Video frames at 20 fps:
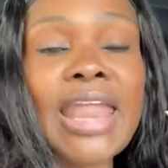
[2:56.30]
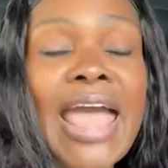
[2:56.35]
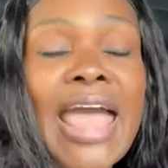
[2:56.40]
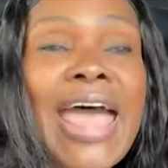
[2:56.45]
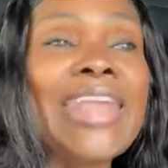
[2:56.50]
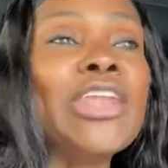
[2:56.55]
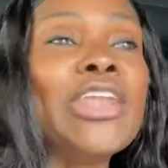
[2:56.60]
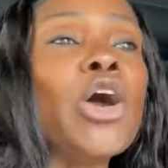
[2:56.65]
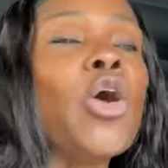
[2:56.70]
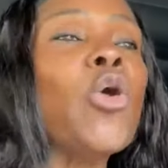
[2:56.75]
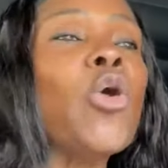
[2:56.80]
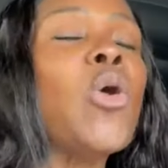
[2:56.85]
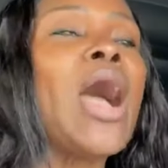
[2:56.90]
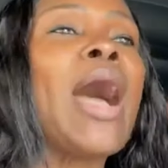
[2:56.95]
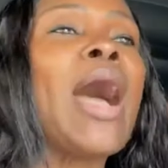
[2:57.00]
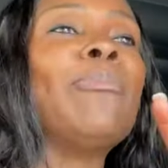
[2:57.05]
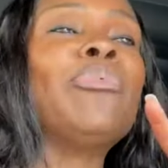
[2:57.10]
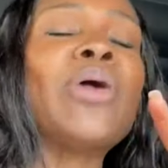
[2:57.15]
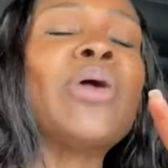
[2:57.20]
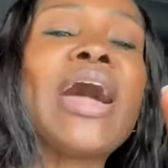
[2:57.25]
Man, no,
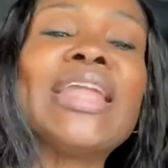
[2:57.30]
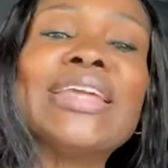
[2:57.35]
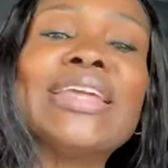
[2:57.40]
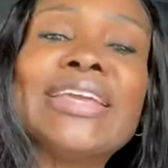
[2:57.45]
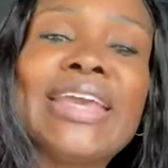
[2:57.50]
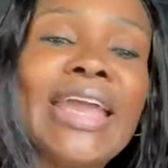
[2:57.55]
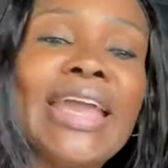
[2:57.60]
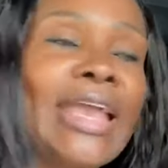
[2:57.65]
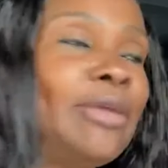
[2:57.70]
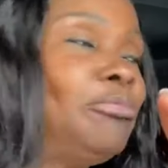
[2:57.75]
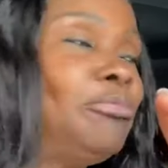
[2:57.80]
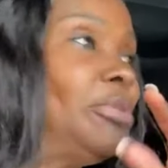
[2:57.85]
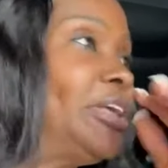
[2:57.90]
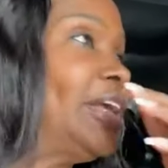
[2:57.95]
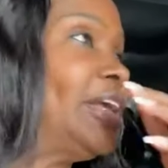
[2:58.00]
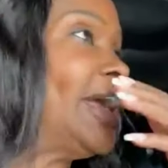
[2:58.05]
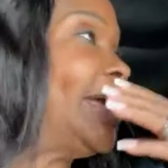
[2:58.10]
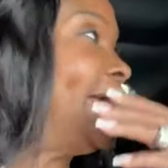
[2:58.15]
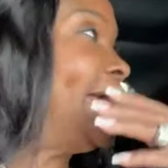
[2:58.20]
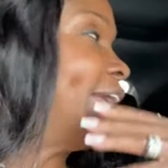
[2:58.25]
I probably can't be
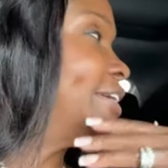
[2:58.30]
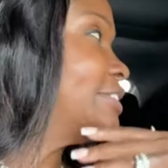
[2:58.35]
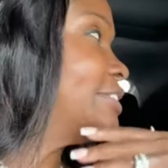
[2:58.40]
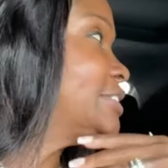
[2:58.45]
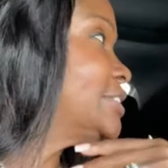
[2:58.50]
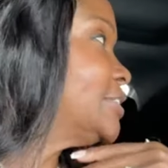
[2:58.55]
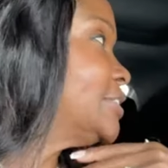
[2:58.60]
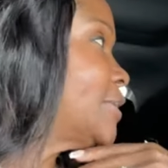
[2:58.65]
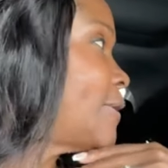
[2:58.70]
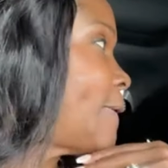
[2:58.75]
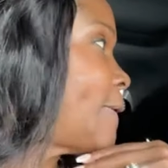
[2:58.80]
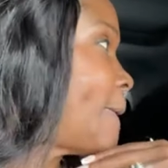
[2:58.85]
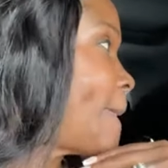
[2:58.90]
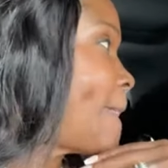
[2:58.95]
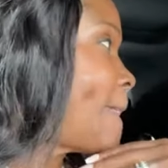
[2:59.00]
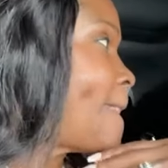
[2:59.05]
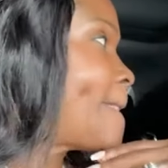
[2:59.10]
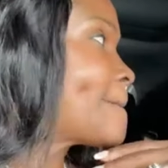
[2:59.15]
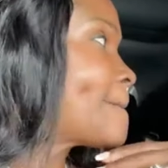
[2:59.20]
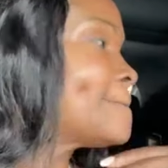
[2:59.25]
as
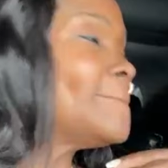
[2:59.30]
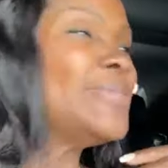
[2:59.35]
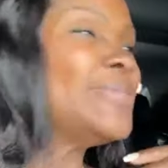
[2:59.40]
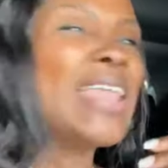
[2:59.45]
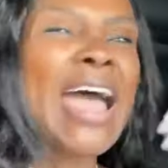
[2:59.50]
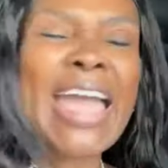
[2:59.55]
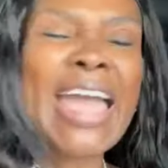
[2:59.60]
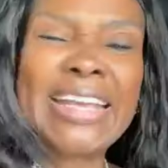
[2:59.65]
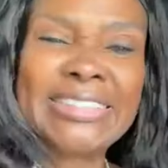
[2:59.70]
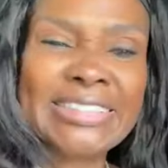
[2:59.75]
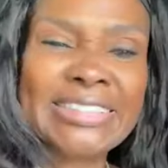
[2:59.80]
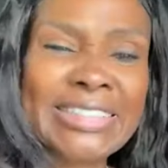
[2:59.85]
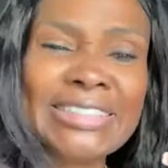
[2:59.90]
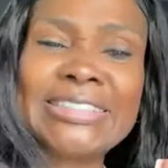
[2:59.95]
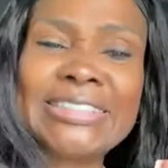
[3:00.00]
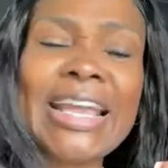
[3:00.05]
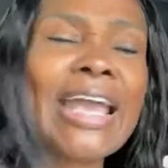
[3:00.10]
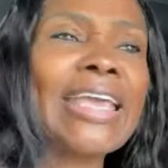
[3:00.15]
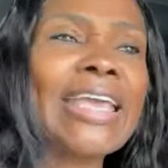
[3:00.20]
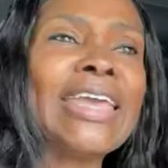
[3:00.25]
nice
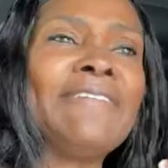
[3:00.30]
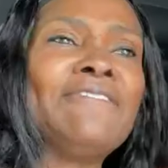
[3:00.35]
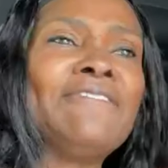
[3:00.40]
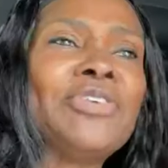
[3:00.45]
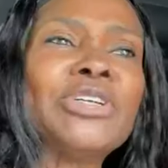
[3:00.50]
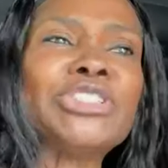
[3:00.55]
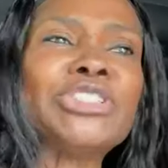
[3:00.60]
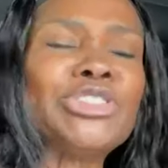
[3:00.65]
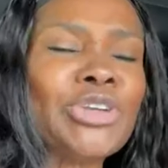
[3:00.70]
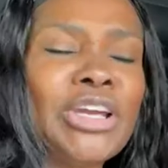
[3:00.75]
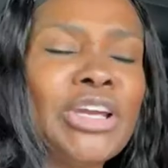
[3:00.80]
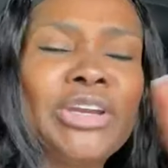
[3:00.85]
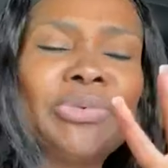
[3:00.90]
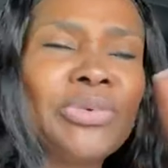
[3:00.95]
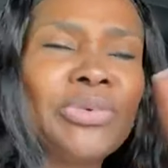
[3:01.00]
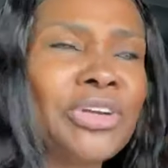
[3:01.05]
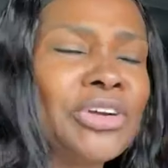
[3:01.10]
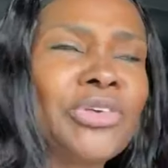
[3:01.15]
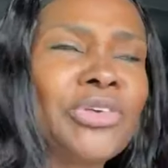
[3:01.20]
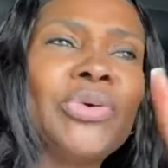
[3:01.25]
because I get frustrated
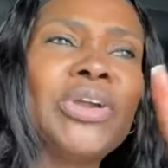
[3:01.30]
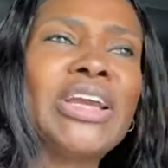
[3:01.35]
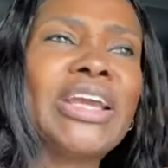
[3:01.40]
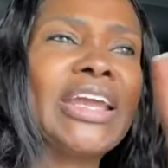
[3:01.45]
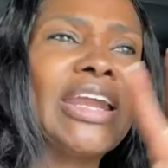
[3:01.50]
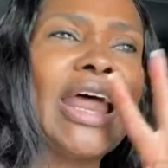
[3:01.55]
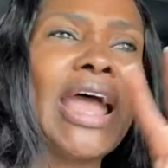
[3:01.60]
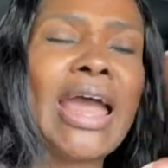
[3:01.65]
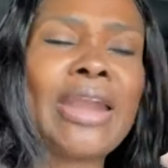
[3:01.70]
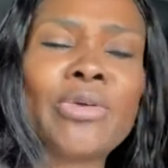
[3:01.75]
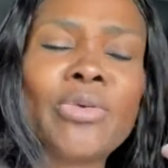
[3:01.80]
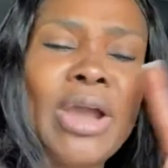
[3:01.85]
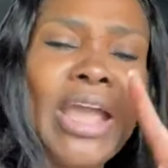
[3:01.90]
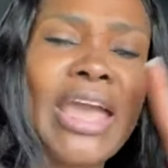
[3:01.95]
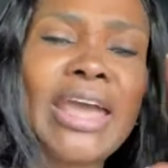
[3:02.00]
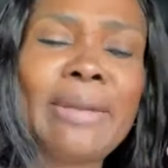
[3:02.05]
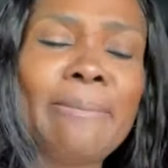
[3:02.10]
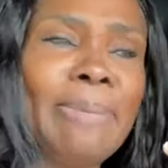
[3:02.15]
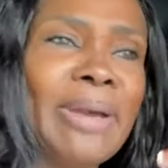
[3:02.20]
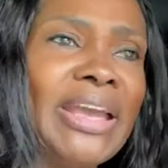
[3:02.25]
real quick and I don't
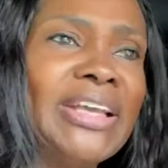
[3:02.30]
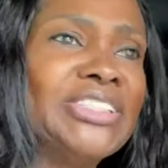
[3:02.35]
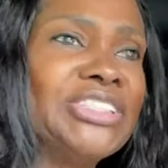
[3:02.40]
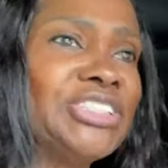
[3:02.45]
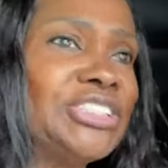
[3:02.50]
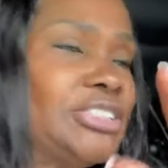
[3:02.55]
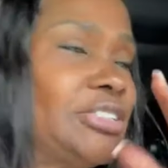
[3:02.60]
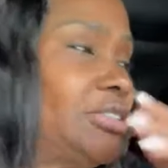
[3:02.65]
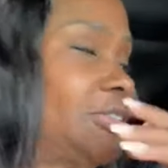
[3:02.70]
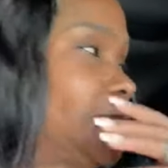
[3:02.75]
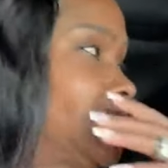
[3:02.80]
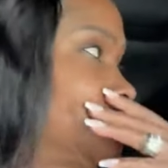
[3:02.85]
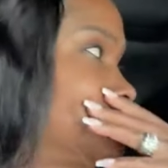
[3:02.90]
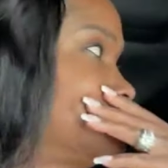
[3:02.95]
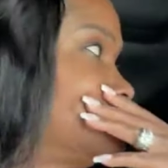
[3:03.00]
have the patience.